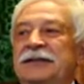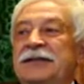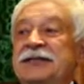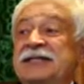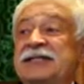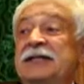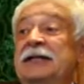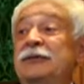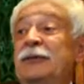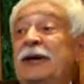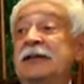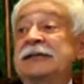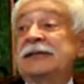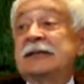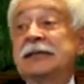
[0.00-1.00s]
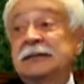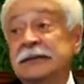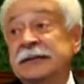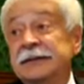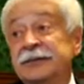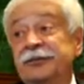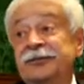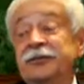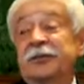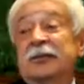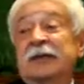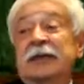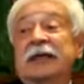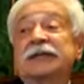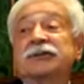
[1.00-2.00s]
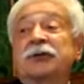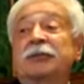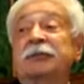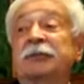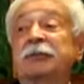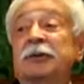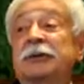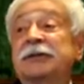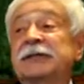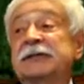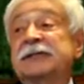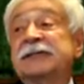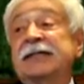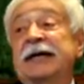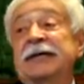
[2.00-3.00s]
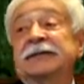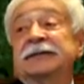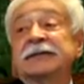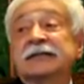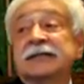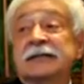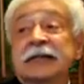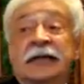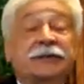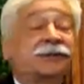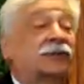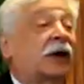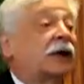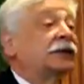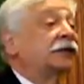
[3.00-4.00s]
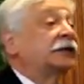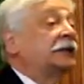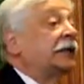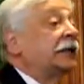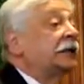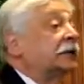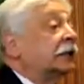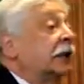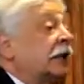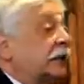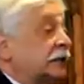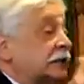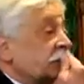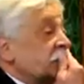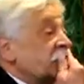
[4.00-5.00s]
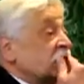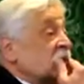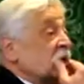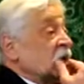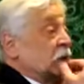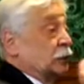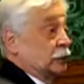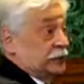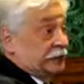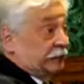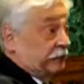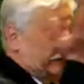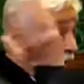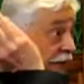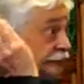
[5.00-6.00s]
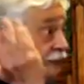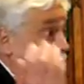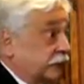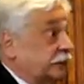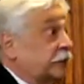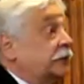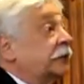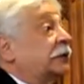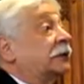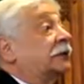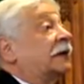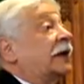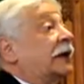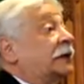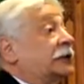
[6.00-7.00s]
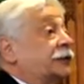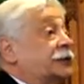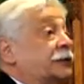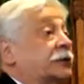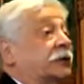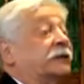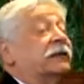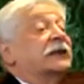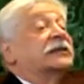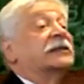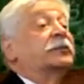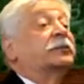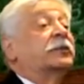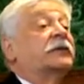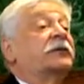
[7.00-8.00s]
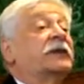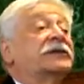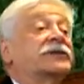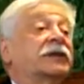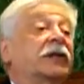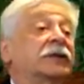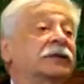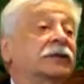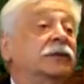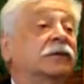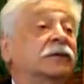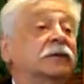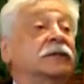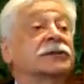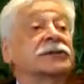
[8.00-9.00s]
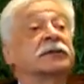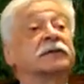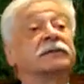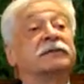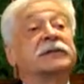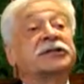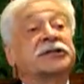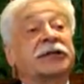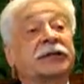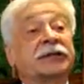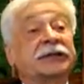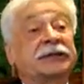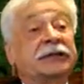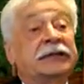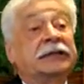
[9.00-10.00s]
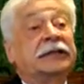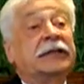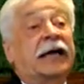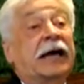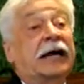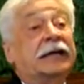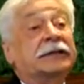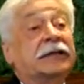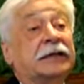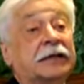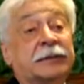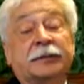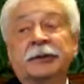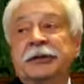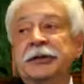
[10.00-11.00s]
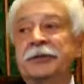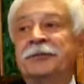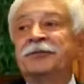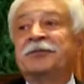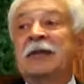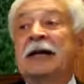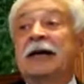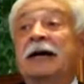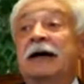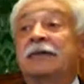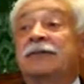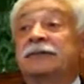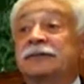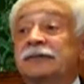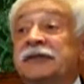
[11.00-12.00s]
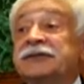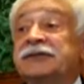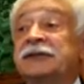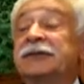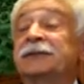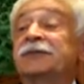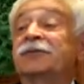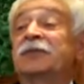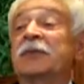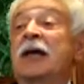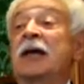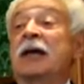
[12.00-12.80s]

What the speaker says: Christian Welzel, a German political scientist, and Ronald Engelhardt, who is the founder of the World Values Survey, a professor at the University of Michigan in Ann Arbor, have written,